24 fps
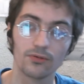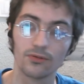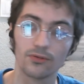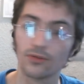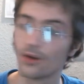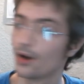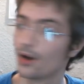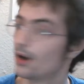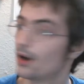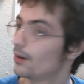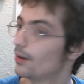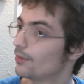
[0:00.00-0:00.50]

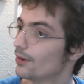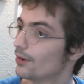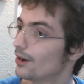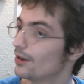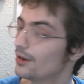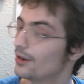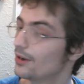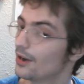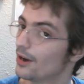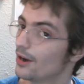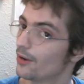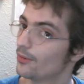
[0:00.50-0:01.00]
Right
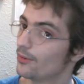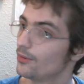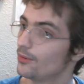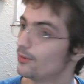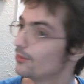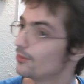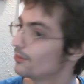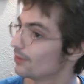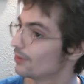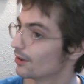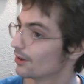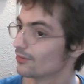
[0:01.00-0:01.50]
now, you
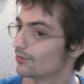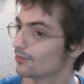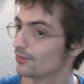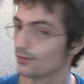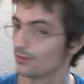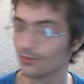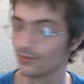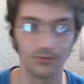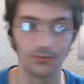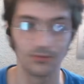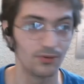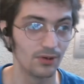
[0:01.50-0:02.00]

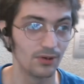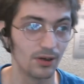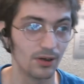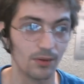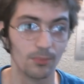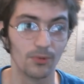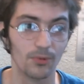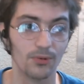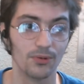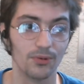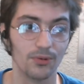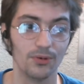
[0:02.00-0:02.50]
see I'm
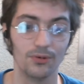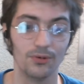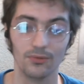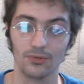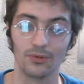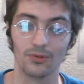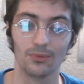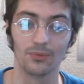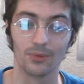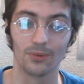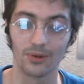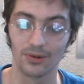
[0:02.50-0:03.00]
only using
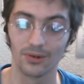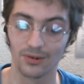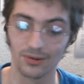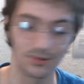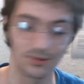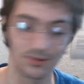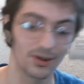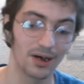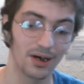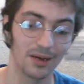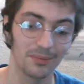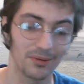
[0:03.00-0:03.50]
one at a
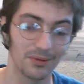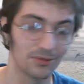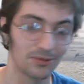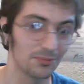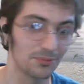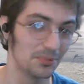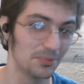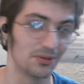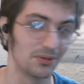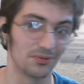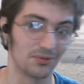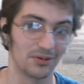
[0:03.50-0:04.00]
time. That's
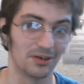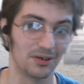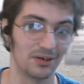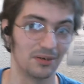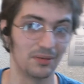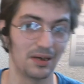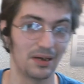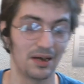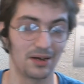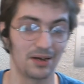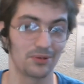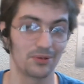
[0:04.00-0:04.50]
because I
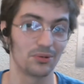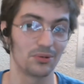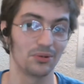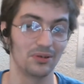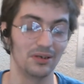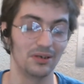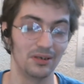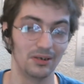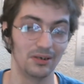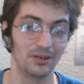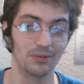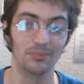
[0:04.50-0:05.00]
actually
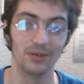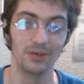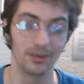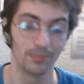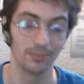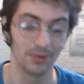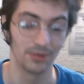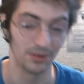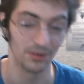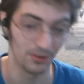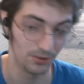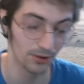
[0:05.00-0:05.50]
need to be able to
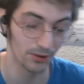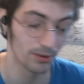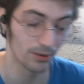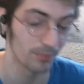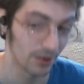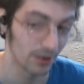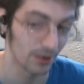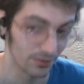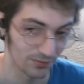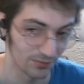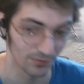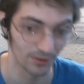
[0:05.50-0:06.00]
hear
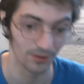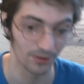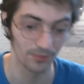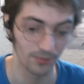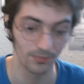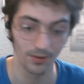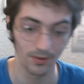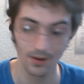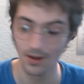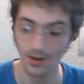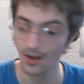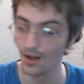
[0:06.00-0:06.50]
myself.
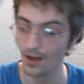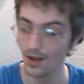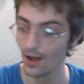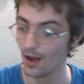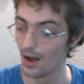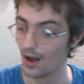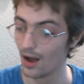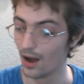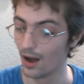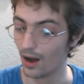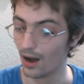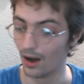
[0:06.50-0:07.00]

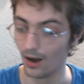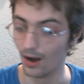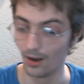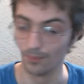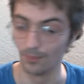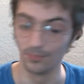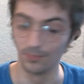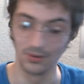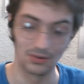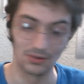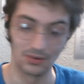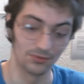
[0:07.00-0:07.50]

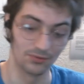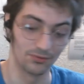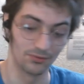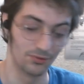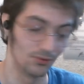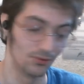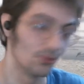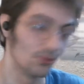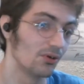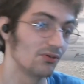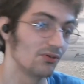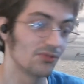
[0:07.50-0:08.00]
Because the
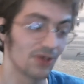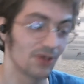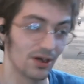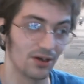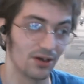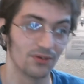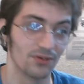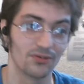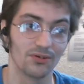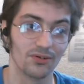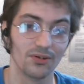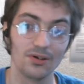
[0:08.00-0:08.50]
noise
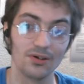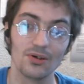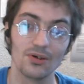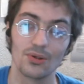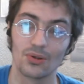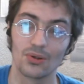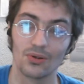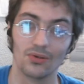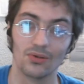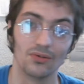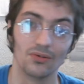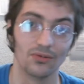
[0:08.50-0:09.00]

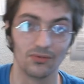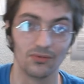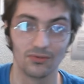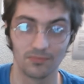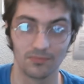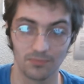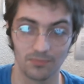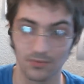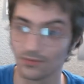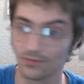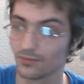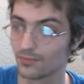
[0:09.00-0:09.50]
cancellation
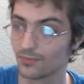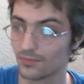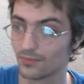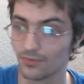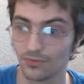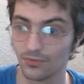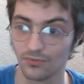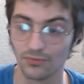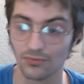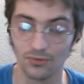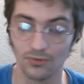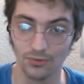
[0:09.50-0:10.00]
is
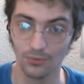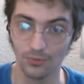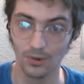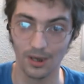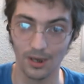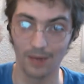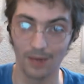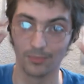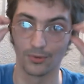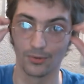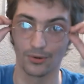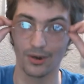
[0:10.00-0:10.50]
just too
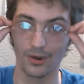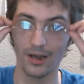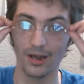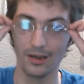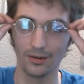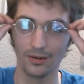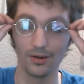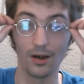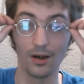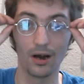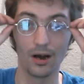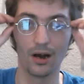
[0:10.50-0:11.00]
damn great
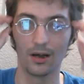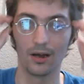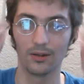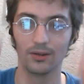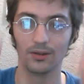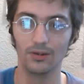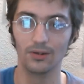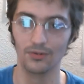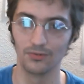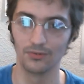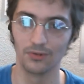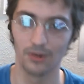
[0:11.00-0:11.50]
on
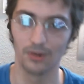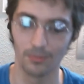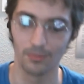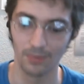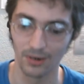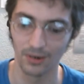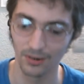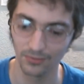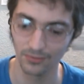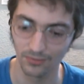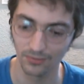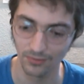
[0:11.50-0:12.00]
these earbuds.